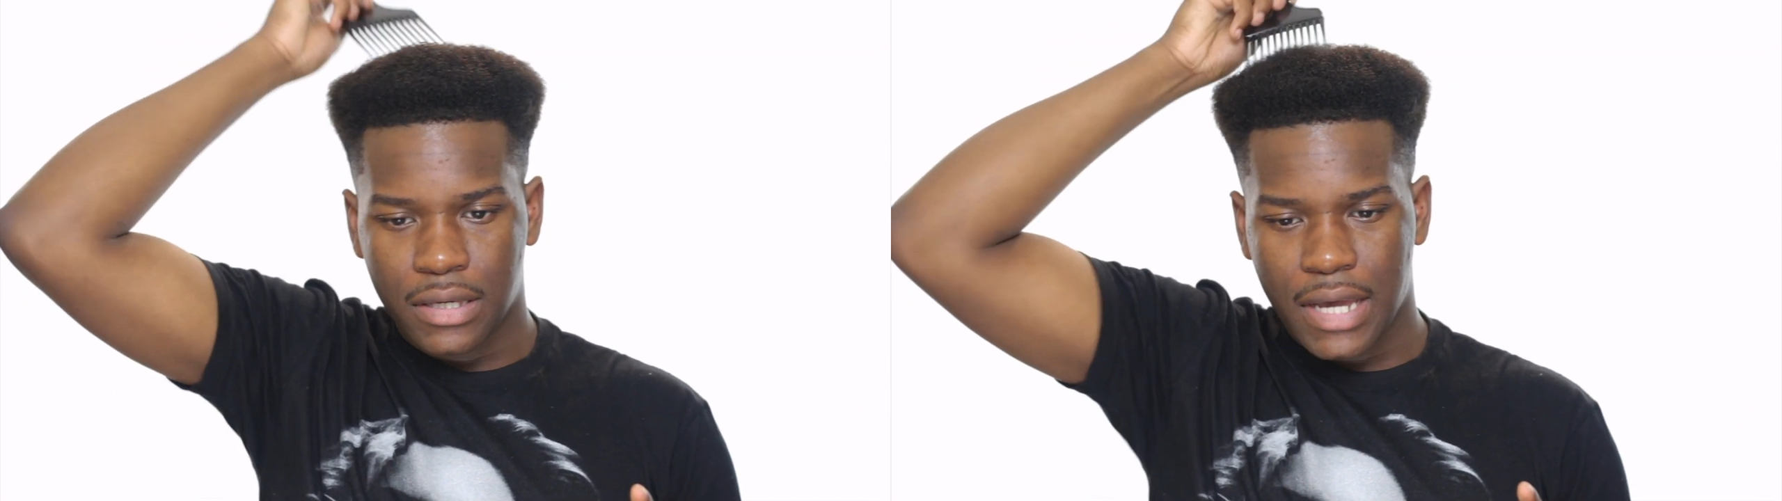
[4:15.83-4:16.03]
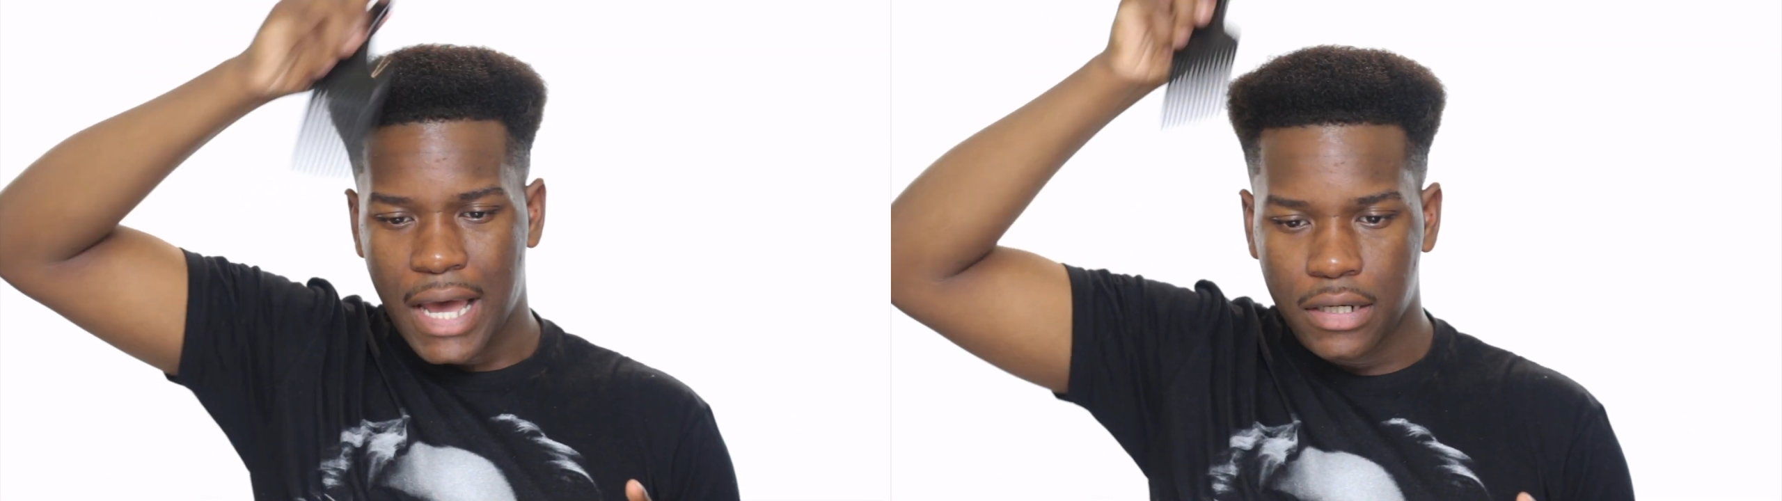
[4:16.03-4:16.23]

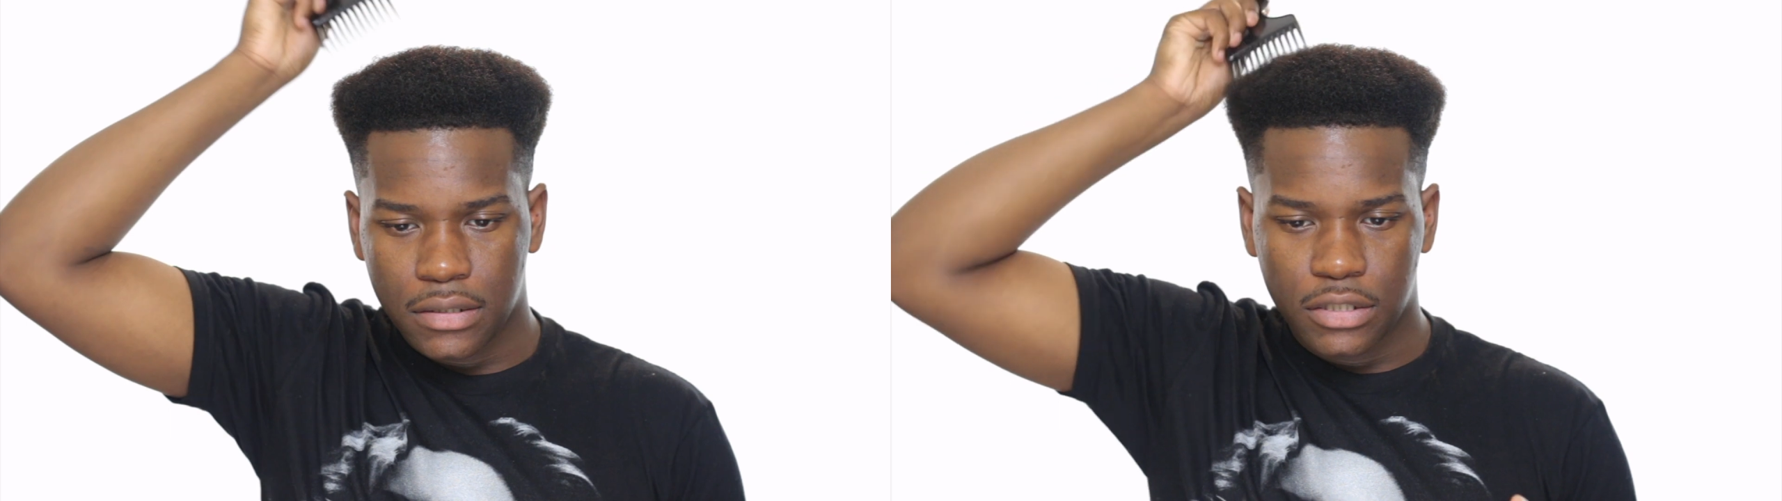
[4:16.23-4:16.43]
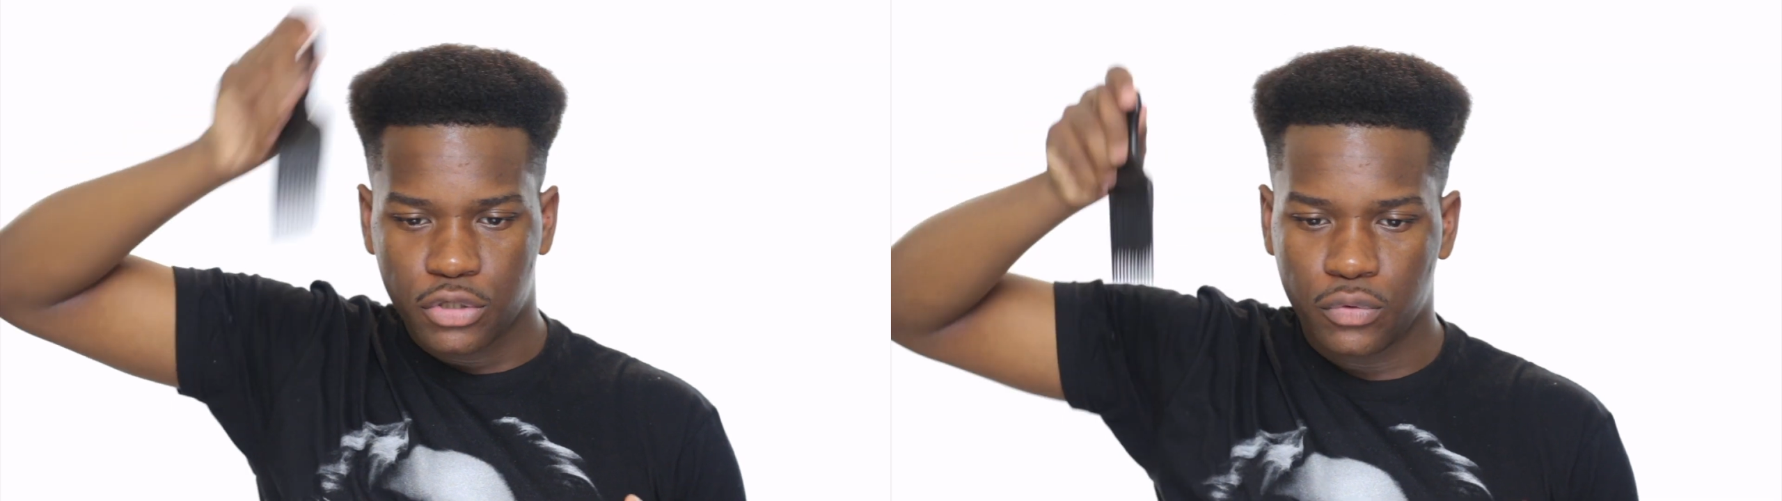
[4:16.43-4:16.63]
kind
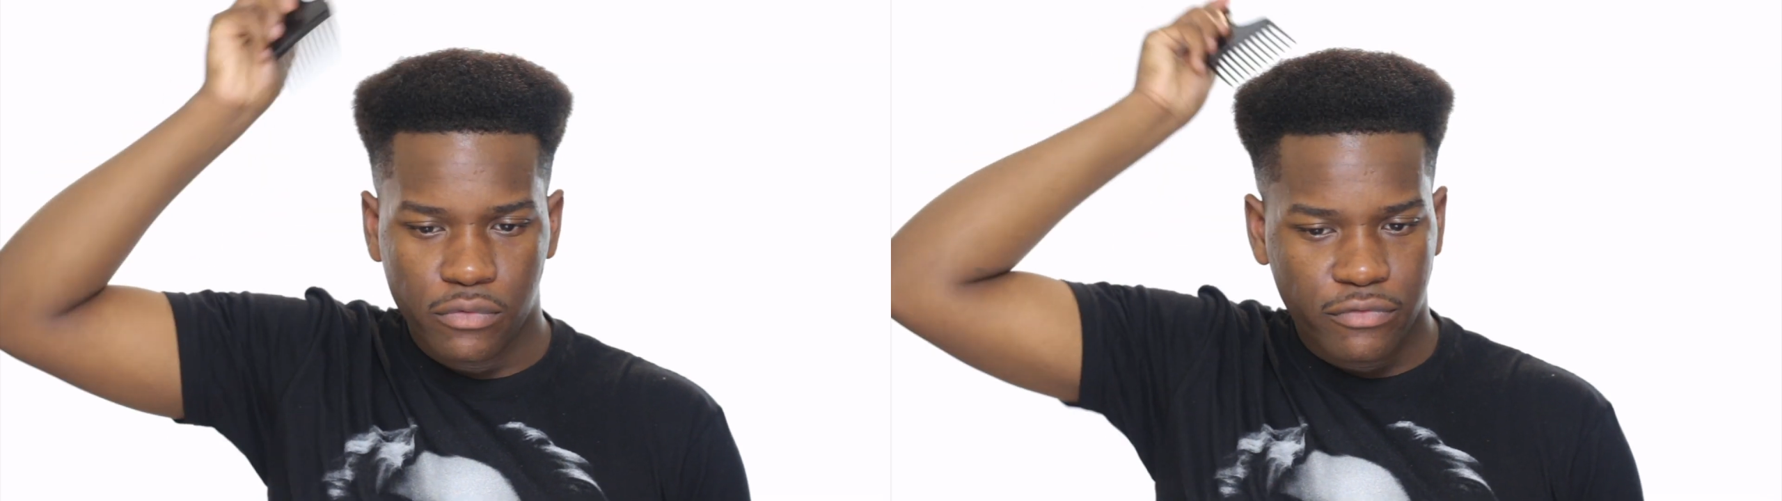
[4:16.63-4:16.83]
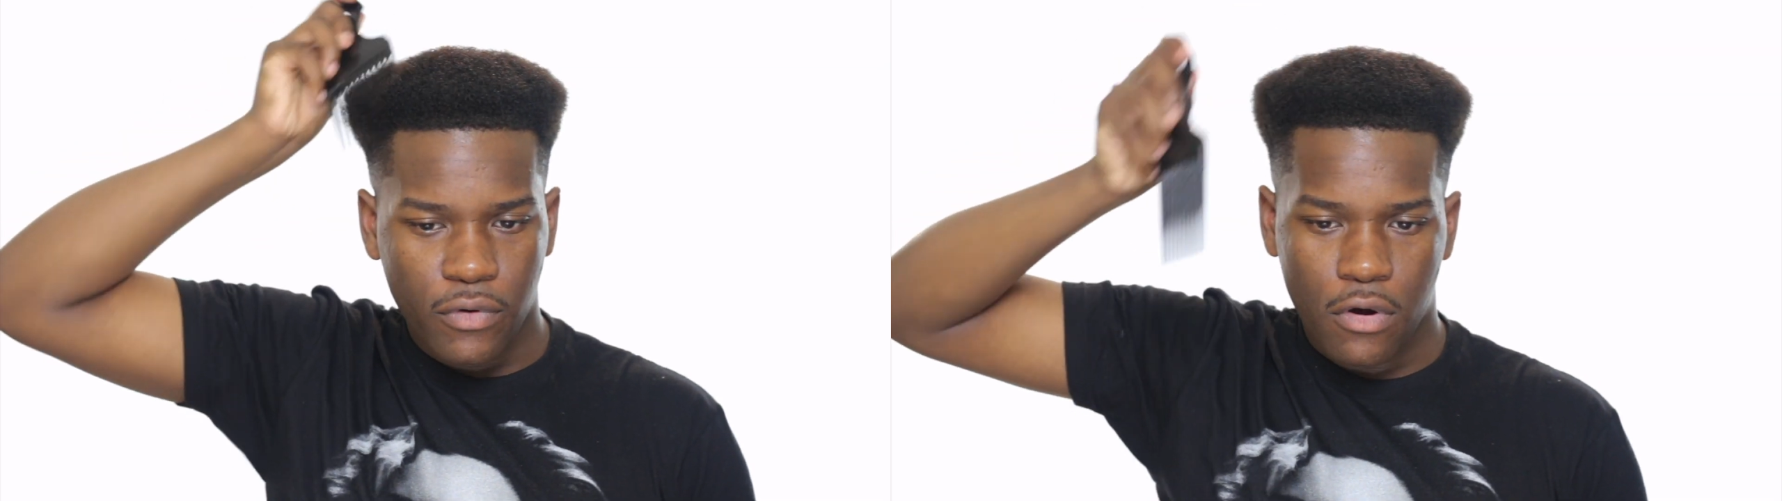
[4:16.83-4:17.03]
of
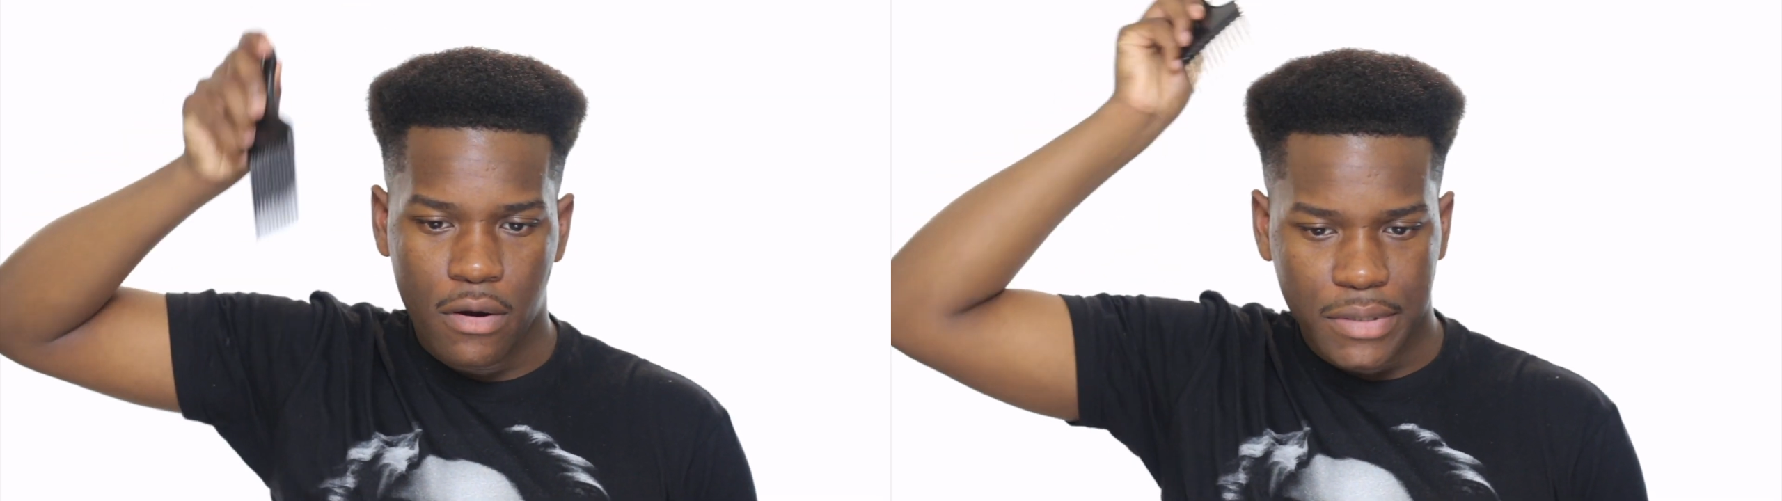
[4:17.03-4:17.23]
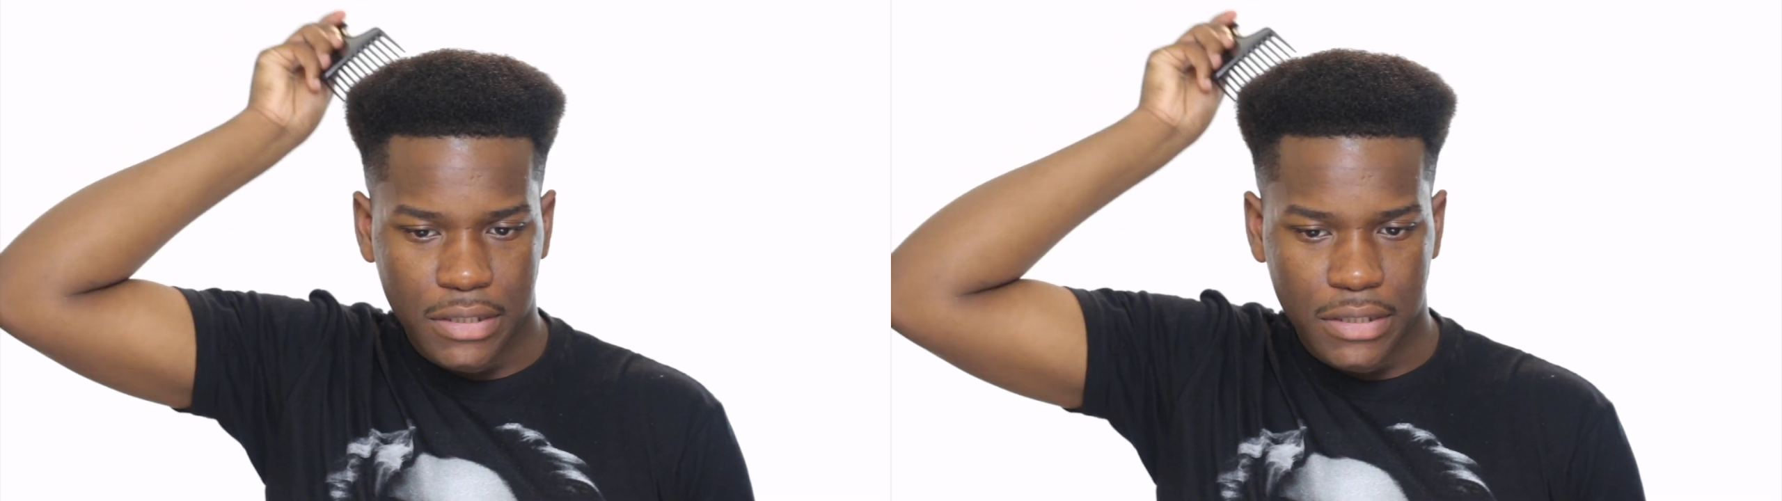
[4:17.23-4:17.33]
uniformed